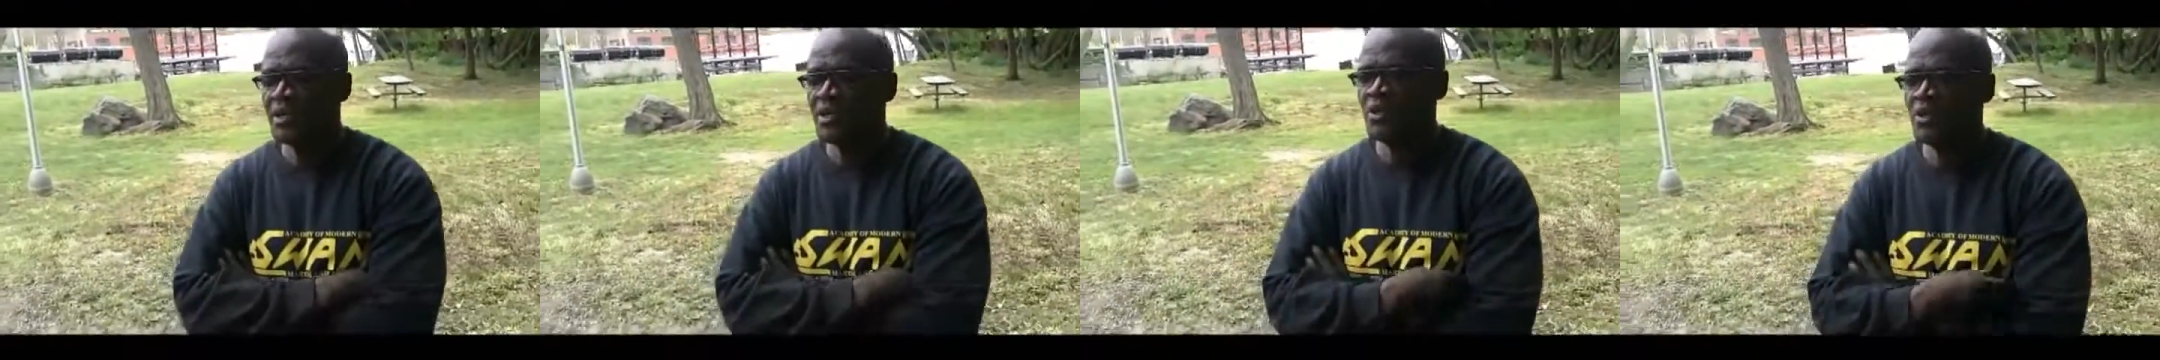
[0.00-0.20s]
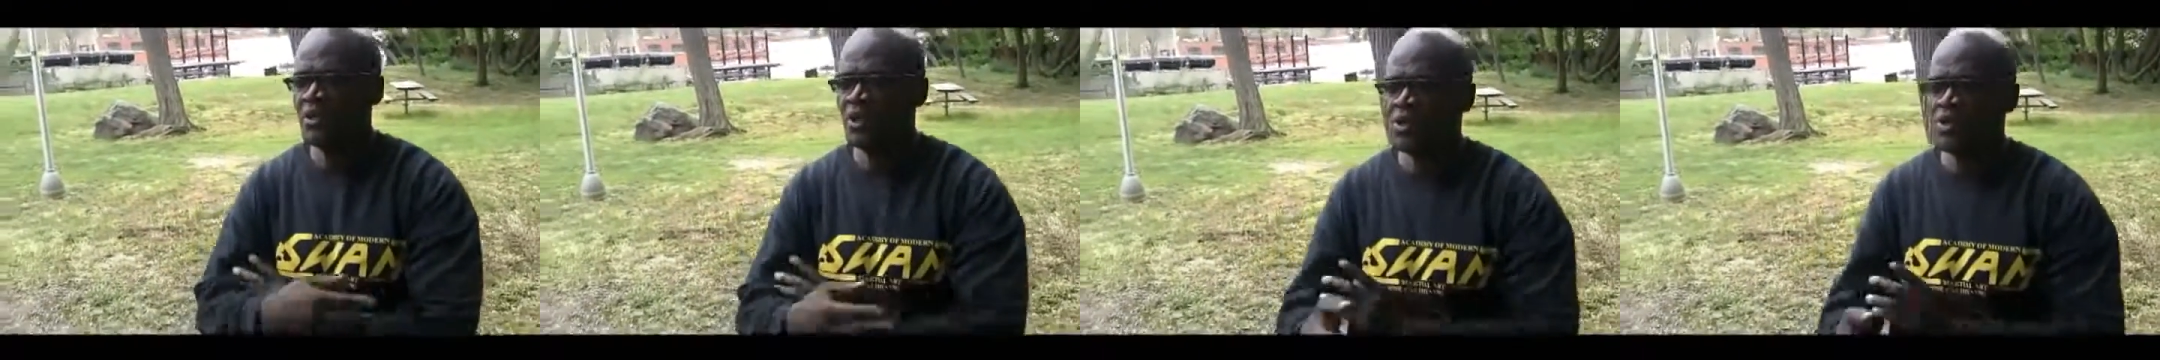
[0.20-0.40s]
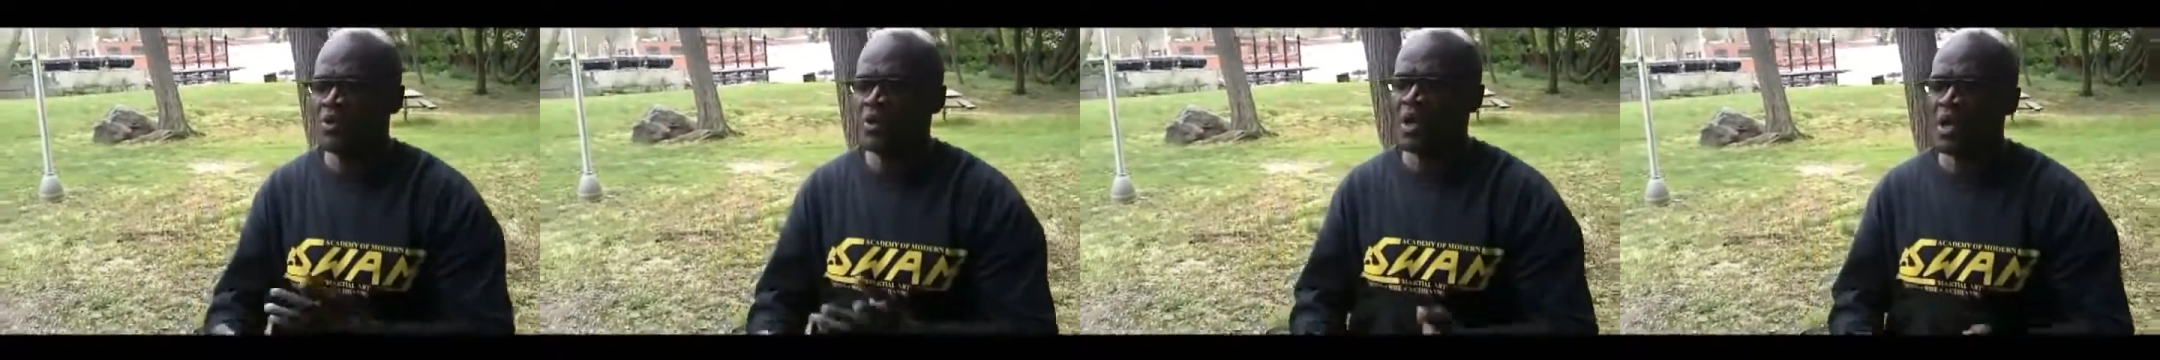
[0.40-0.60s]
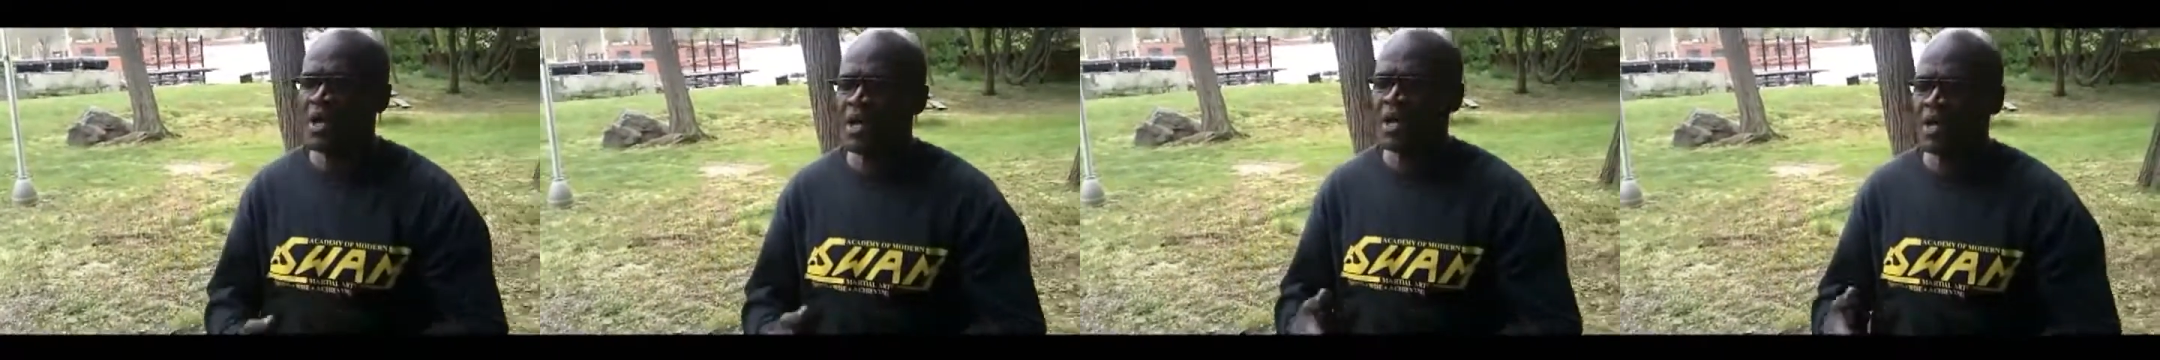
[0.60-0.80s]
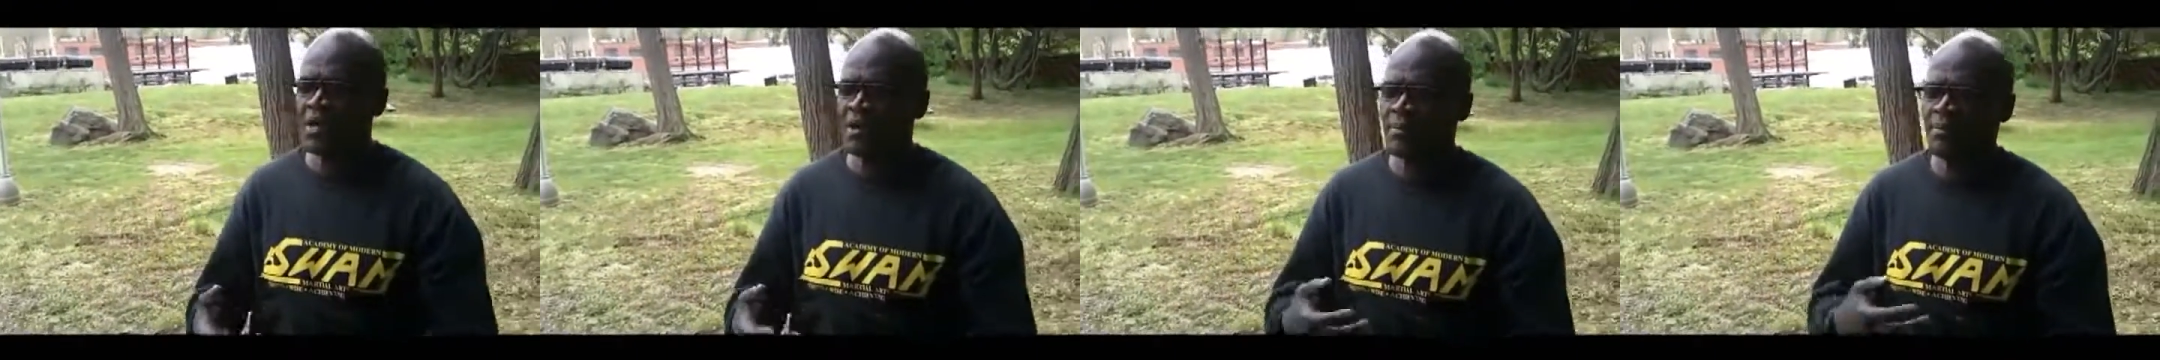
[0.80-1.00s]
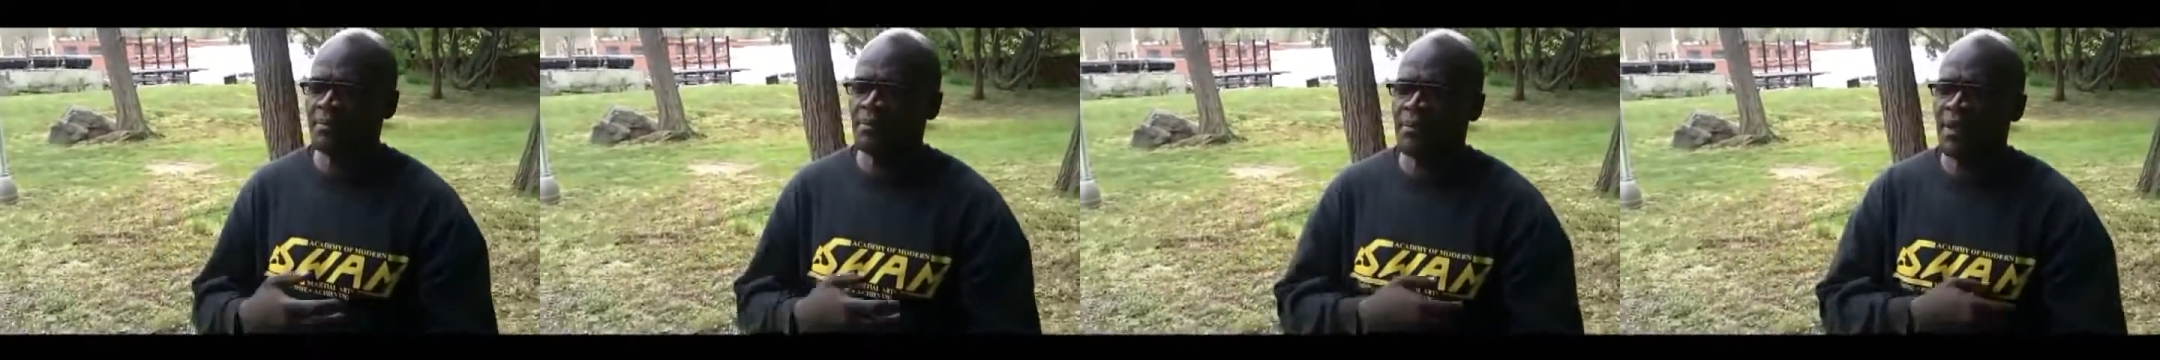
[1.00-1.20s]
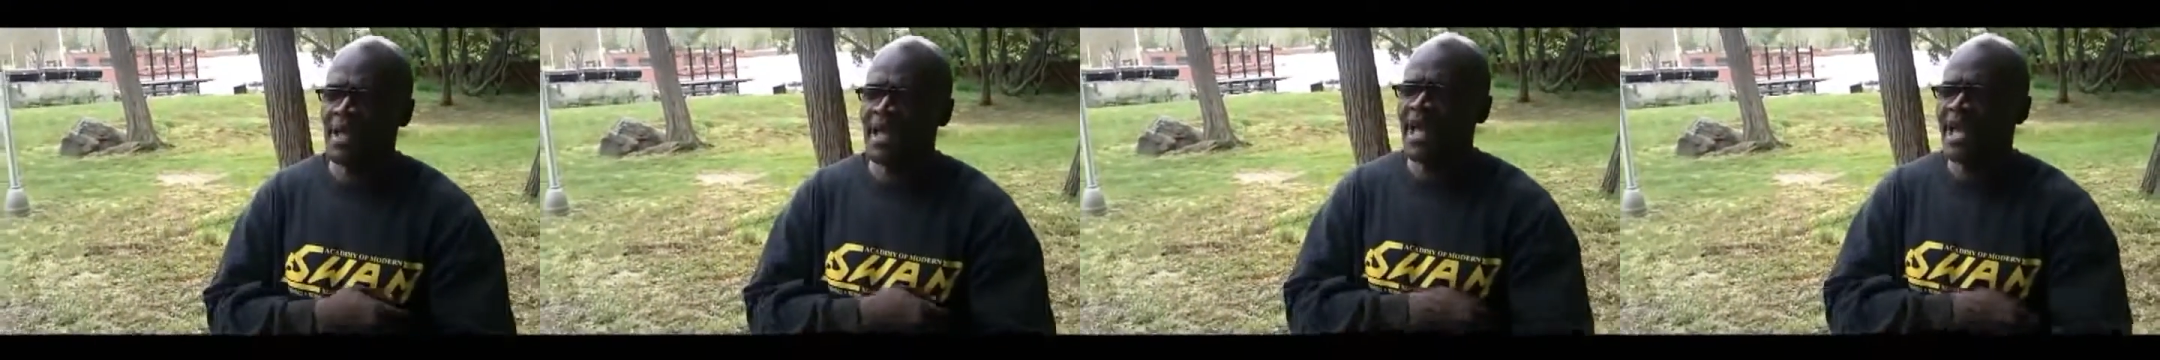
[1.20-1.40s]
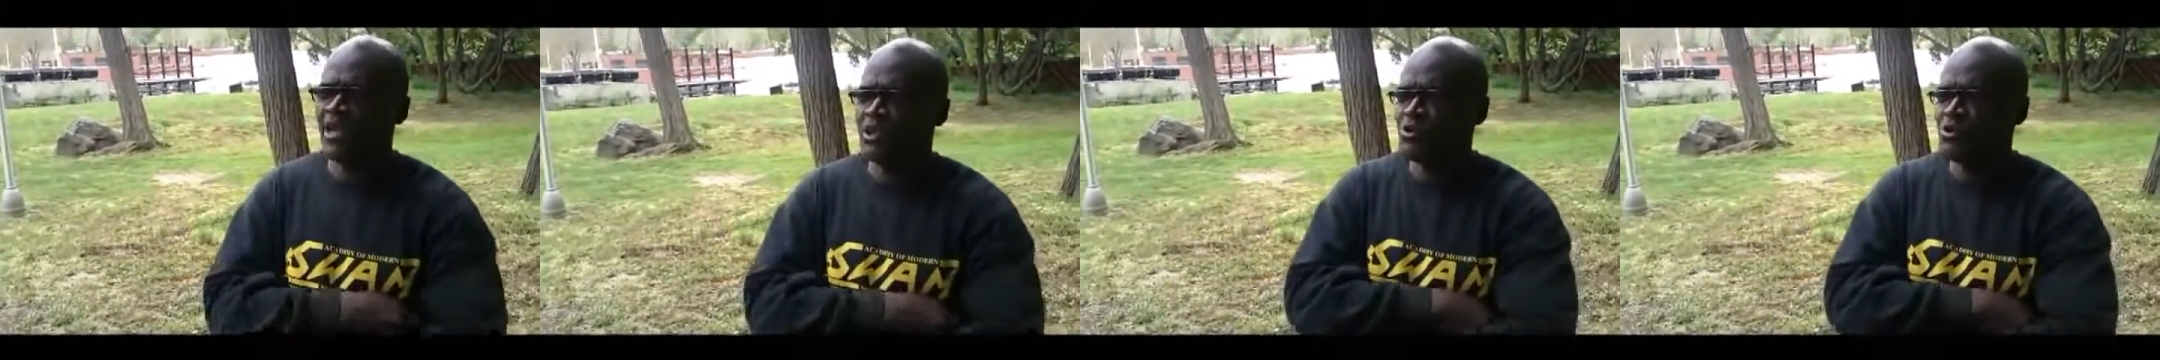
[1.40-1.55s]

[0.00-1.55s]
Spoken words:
how